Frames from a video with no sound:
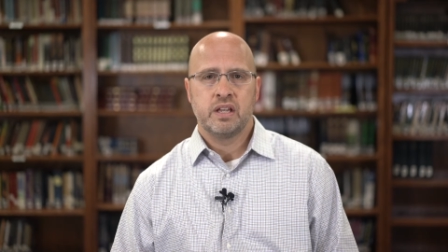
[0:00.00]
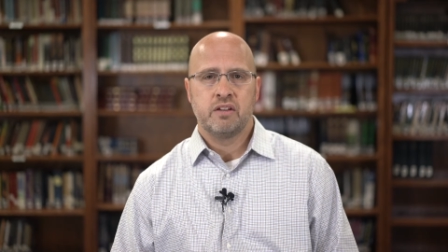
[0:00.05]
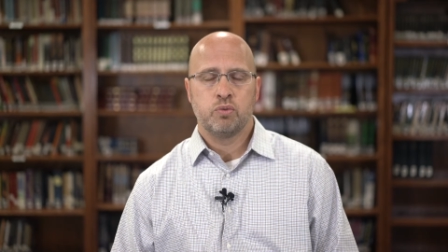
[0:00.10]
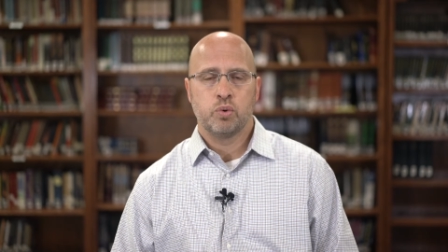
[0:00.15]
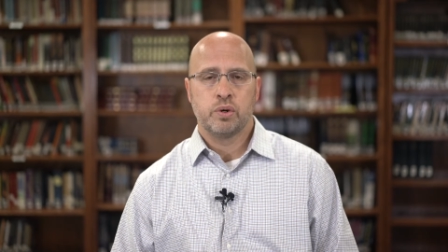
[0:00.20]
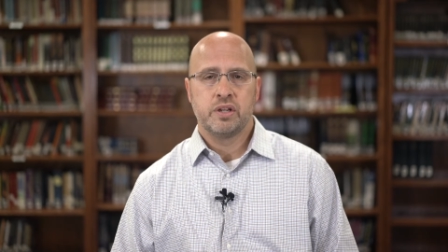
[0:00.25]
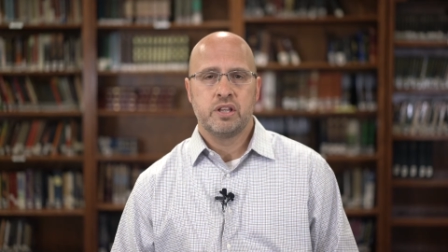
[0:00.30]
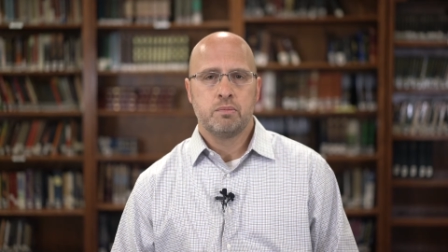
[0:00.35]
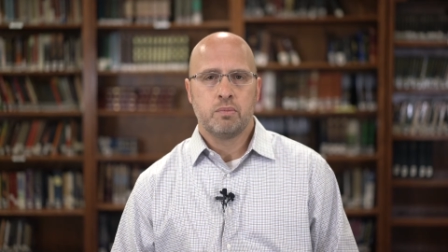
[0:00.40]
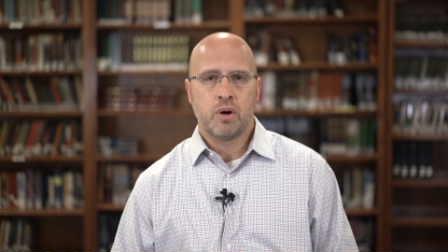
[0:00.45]
If
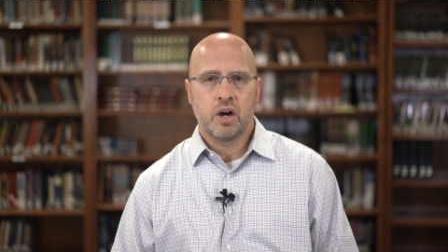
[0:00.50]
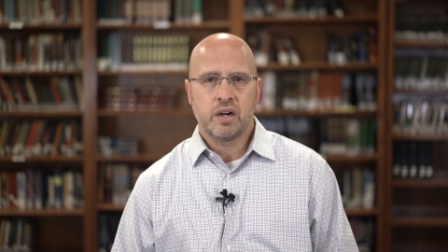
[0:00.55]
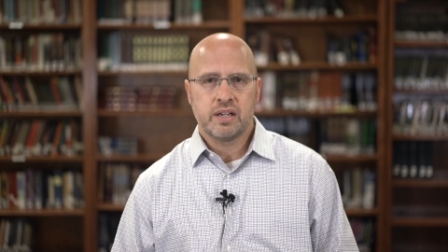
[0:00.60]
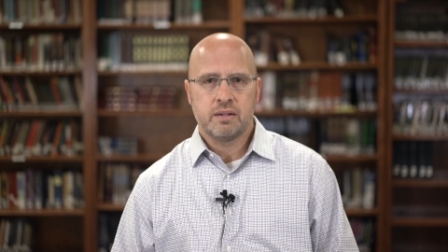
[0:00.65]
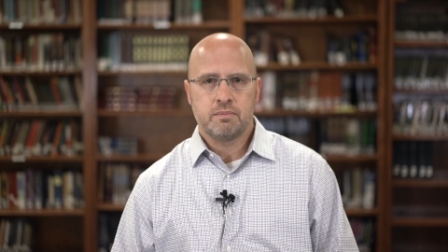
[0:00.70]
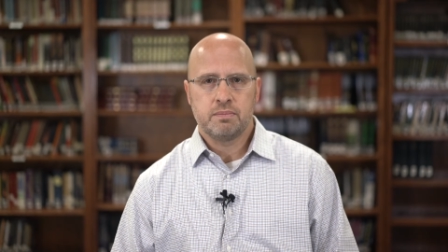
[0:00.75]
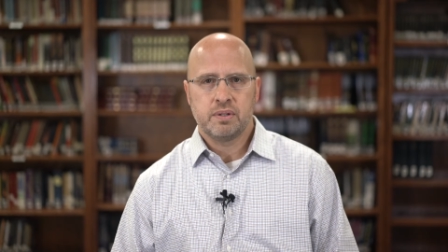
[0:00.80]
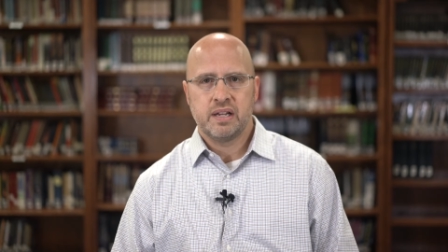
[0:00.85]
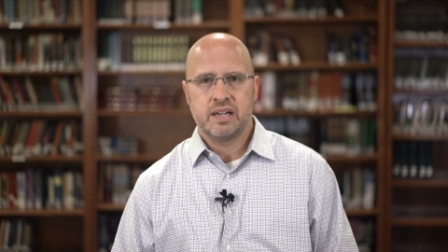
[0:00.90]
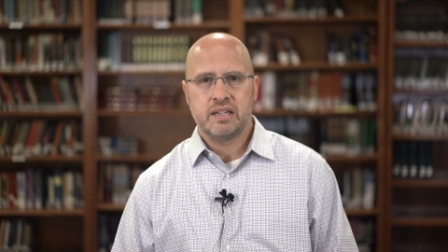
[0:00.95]
we're in the
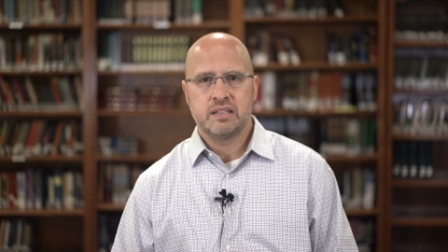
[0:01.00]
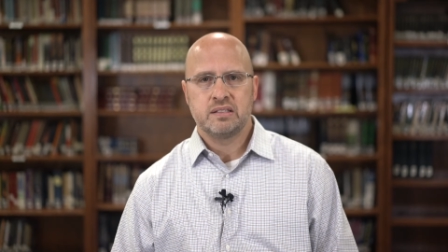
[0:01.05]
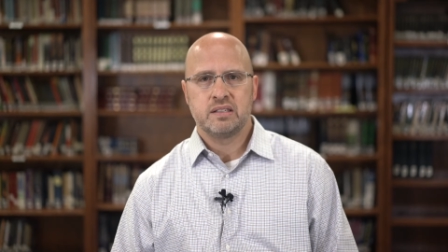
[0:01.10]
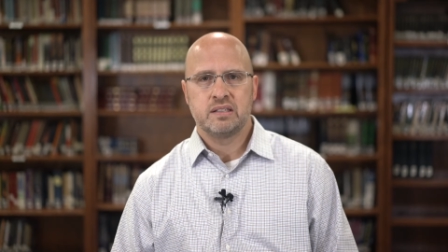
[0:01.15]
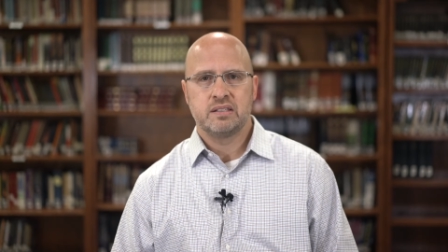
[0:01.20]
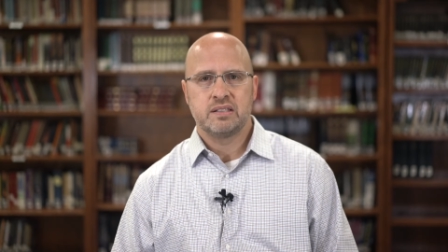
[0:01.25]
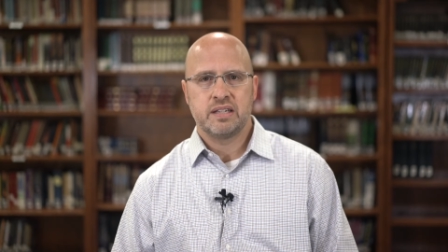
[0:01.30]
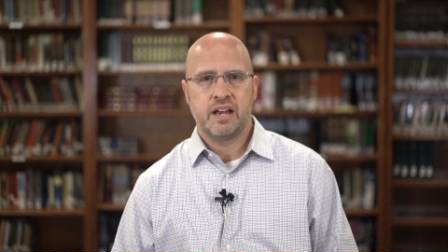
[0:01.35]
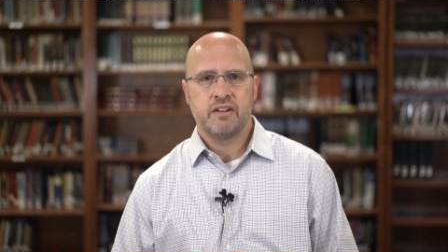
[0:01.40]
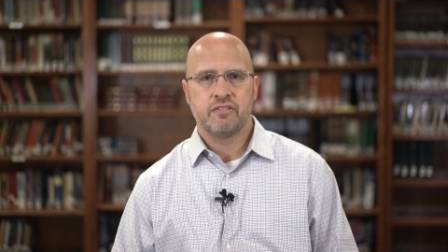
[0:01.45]
marketplace,
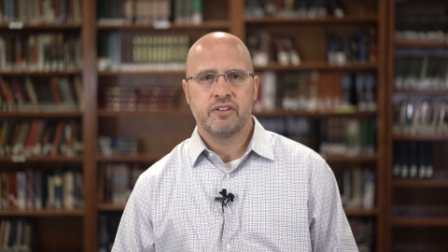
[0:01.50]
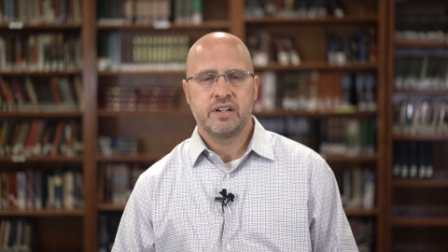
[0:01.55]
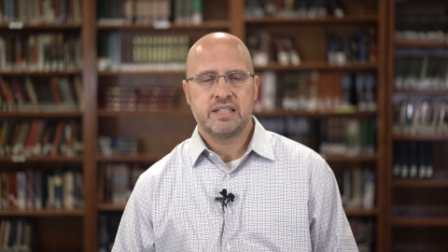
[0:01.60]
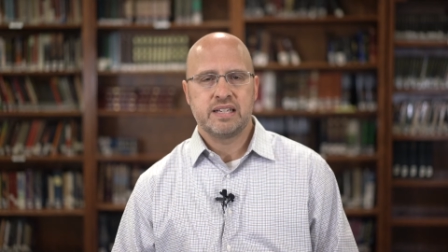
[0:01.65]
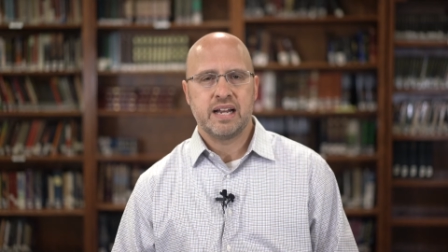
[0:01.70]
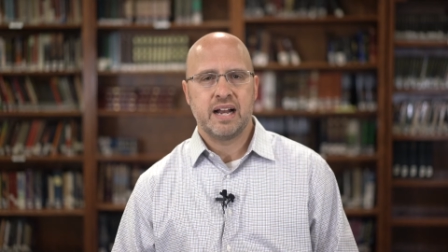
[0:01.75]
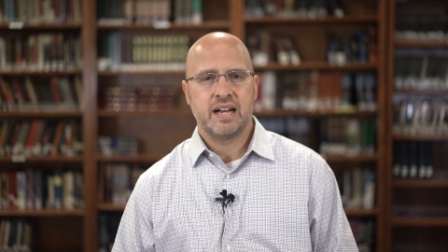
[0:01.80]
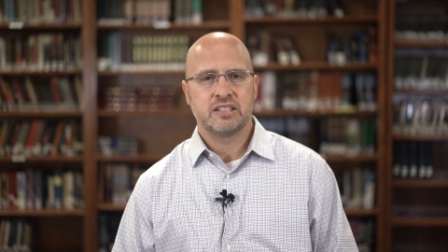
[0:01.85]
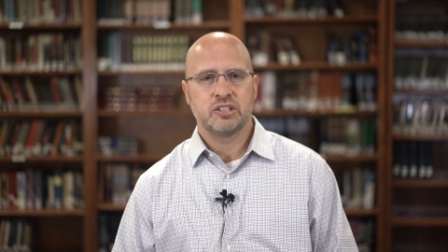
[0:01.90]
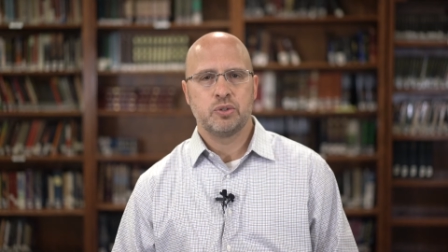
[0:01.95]
it's every
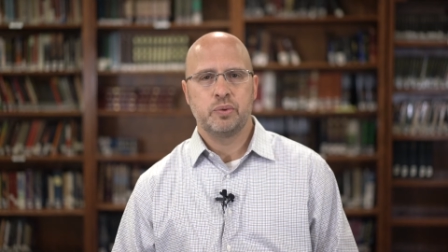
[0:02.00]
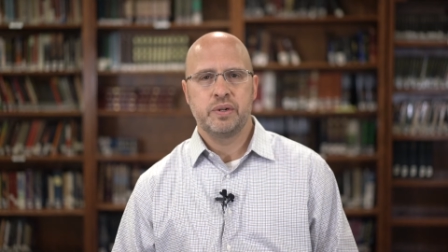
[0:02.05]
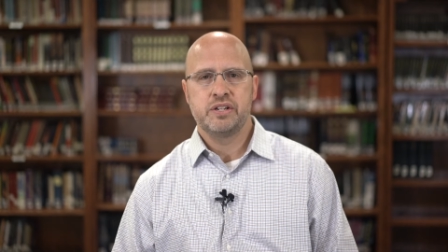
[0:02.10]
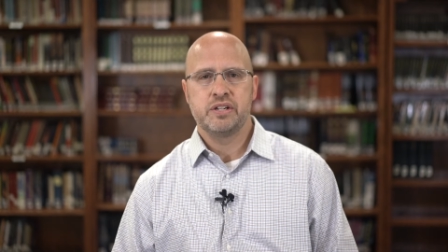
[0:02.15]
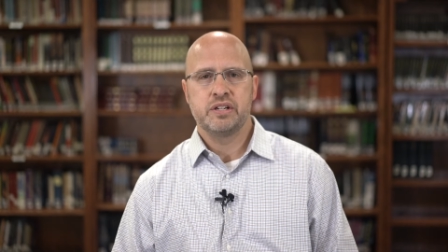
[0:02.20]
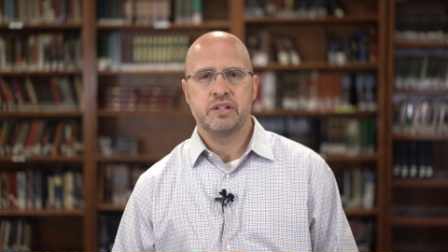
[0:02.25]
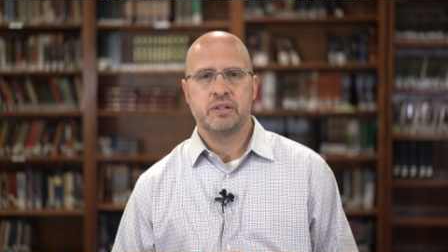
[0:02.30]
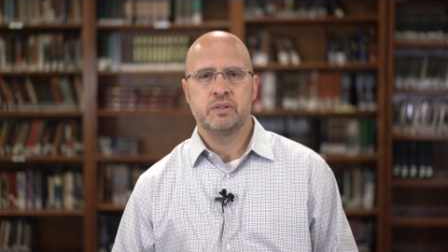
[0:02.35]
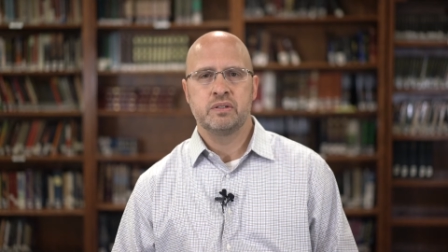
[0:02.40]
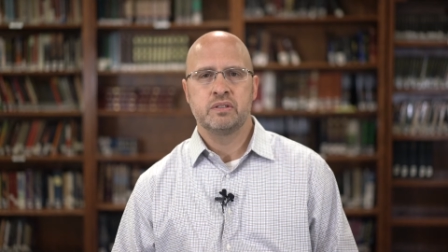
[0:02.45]
task we
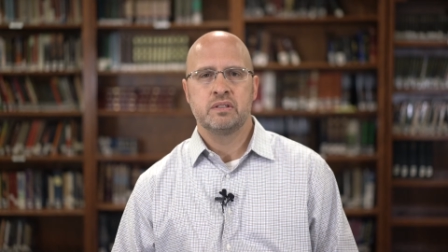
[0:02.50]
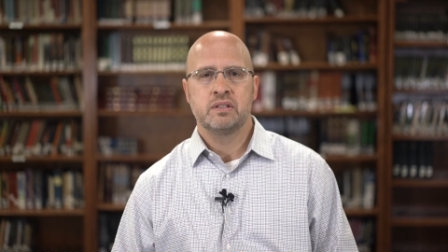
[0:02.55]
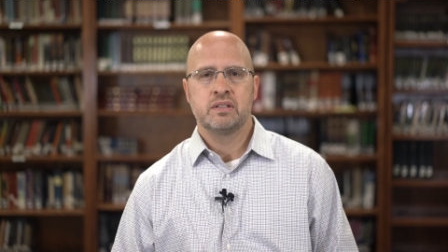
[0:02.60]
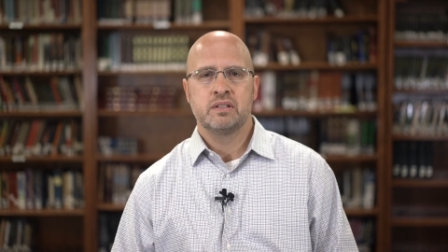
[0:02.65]
do,